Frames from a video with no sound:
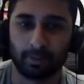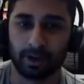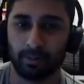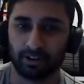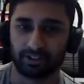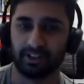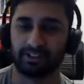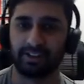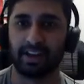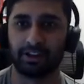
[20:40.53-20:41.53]
pretty much it's
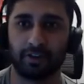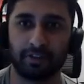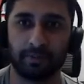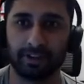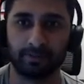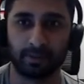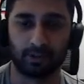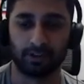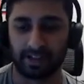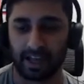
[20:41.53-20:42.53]
the nature of the beast
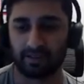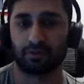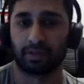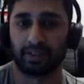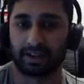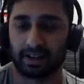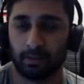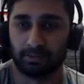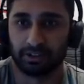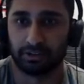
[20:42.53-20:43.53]
because everyone that
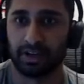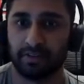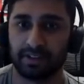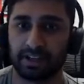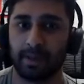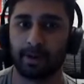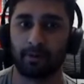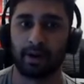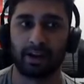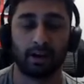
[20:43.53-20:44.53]
comes into NFT gaming
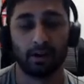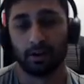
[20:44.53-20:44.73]
right now,